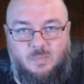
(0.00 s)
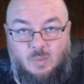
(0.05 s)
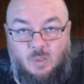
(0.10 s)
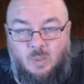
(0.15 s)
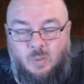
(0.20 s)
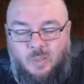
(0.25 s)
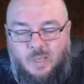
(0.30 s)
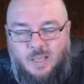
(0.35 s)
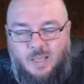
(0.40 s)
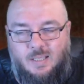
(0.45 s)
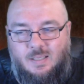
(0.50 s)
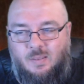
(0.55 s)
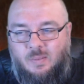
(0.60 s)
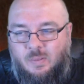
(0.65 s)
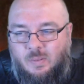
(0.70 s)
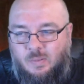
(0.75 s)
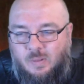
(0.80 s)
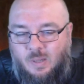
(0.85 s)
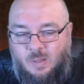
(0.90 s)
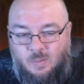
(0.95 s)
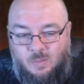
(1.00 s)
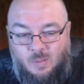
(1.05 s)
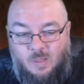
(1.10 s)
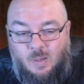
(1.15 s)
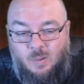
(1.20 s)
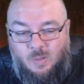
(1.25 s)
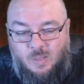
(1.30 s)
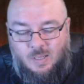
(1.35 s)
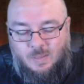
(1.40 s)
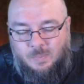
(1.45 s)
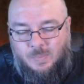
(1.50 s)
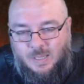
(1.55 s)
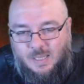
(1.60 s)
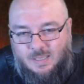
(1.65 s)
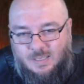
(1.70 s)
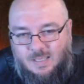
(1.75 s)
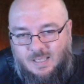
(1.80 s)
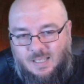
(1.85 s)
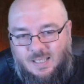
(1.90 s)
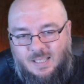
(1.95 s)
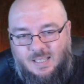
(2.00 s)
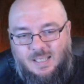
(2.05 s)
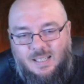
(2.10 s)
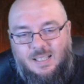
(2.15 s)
I'll get to. The, I'll I'll come back to that.